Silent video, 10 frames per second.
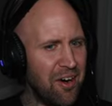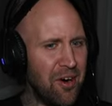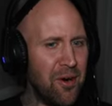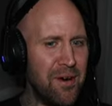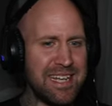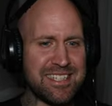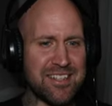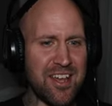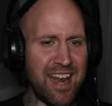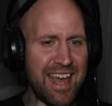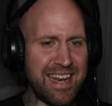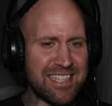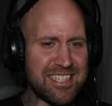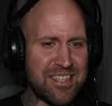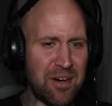Oh, it's the Let
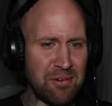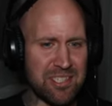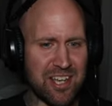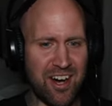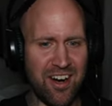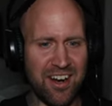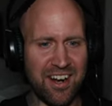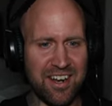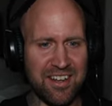It Snow song.